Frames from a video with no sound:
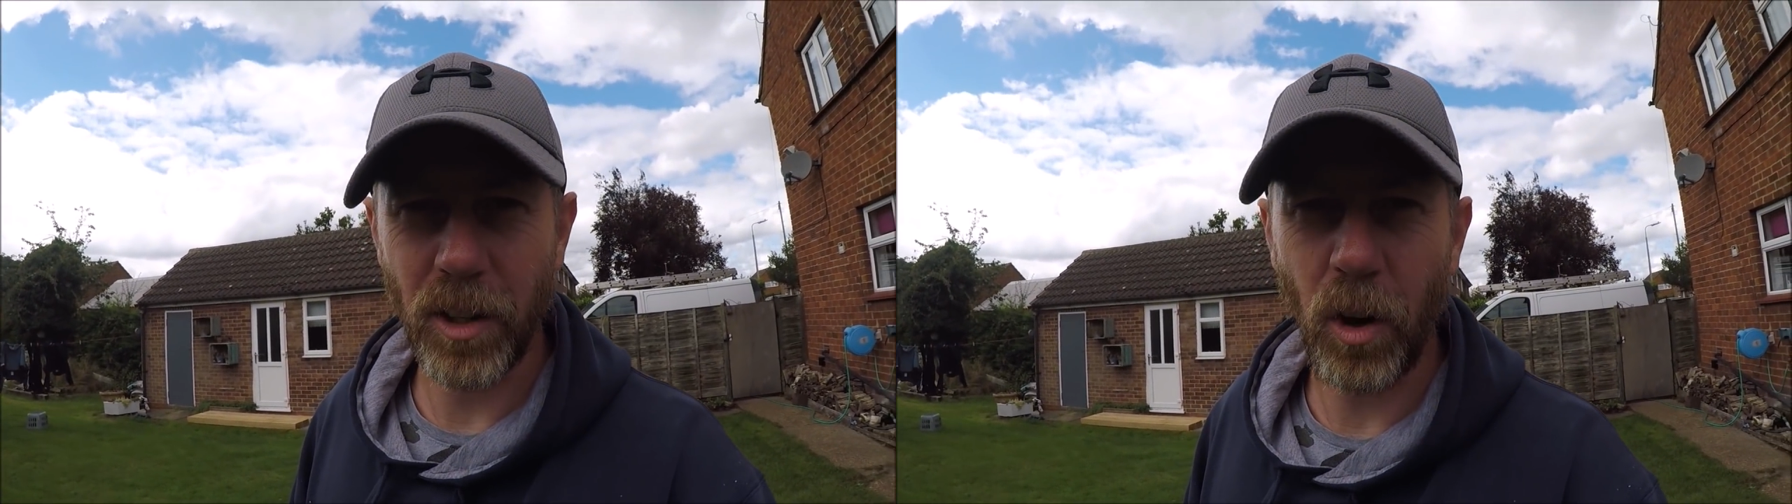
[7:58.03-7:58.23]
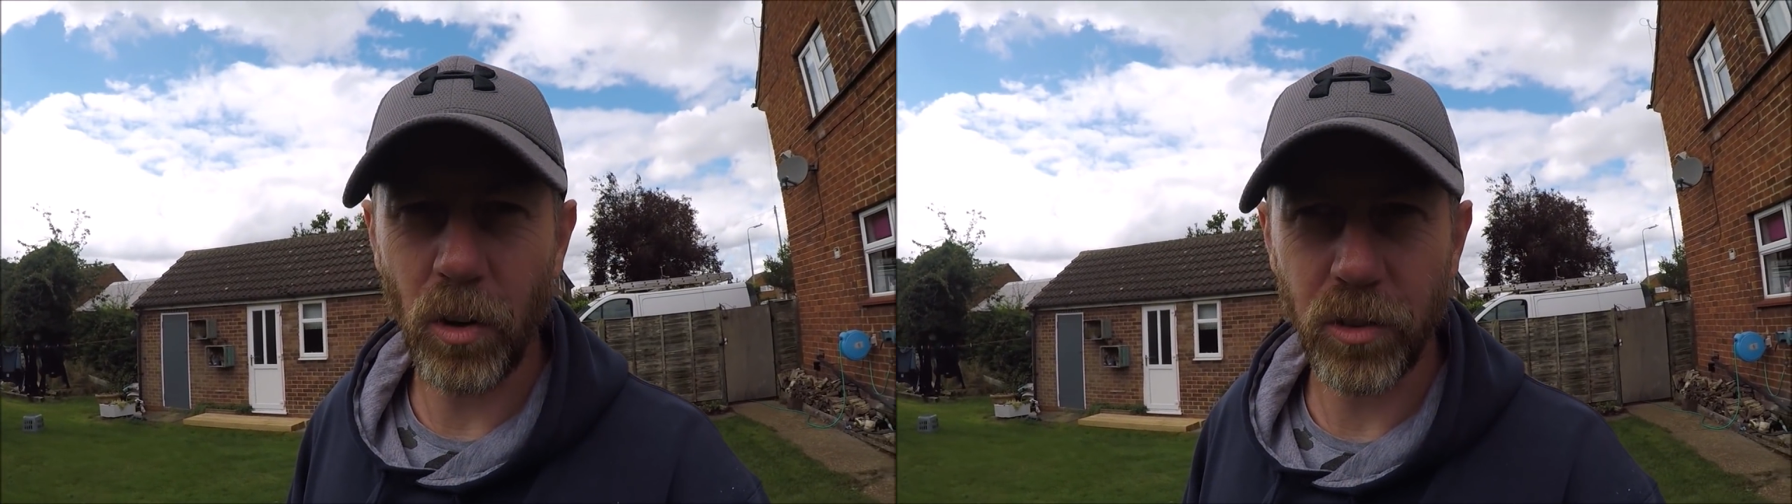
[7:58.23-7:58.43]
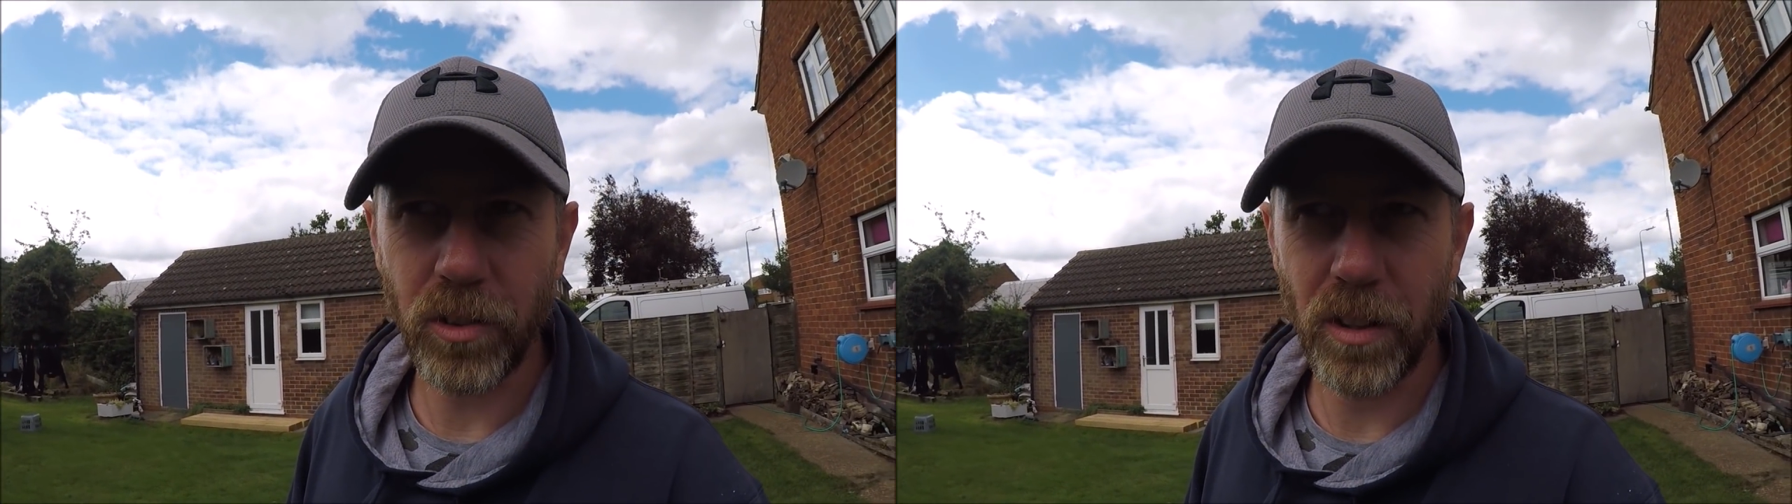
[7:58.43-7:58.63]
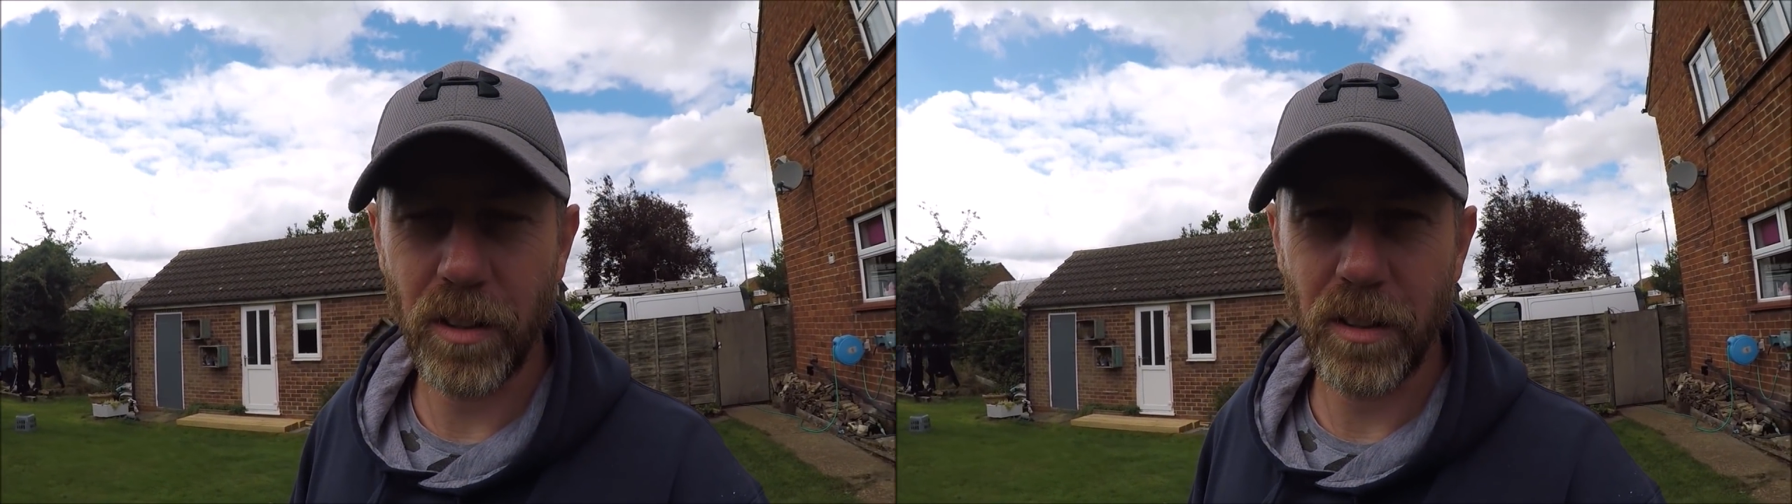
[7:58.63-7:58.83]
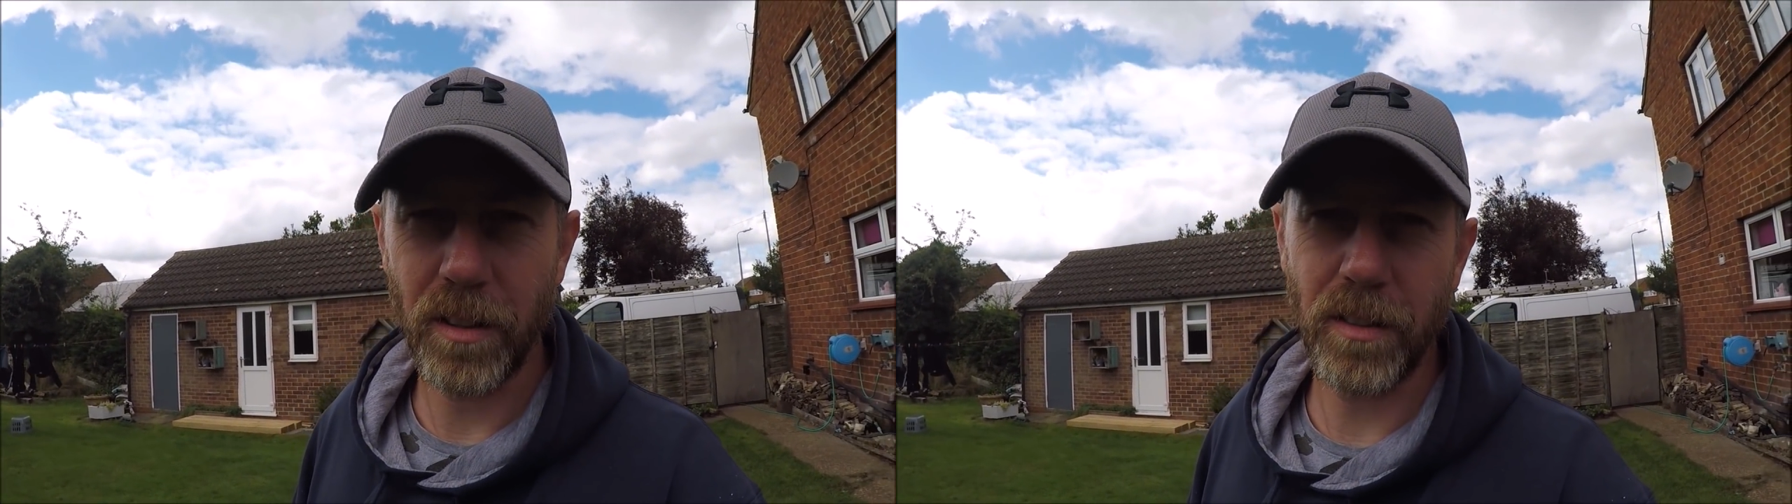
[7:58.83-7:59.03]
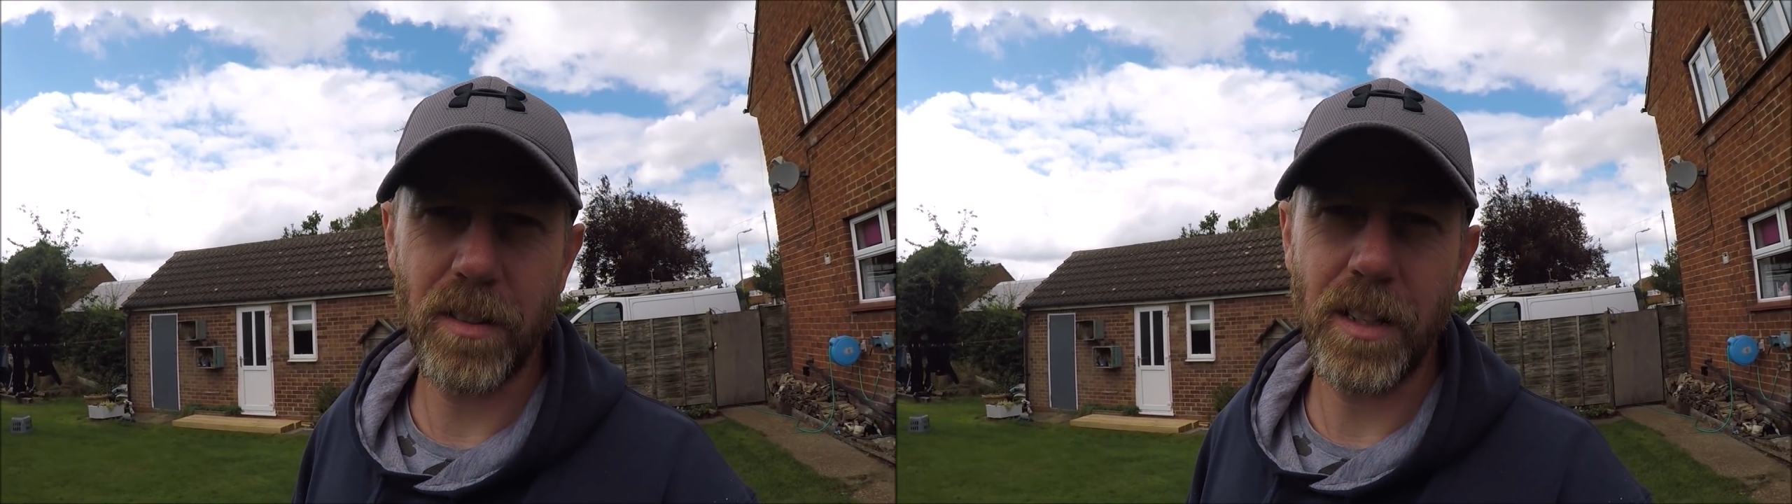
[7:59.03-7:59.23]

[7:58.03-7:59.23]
cost is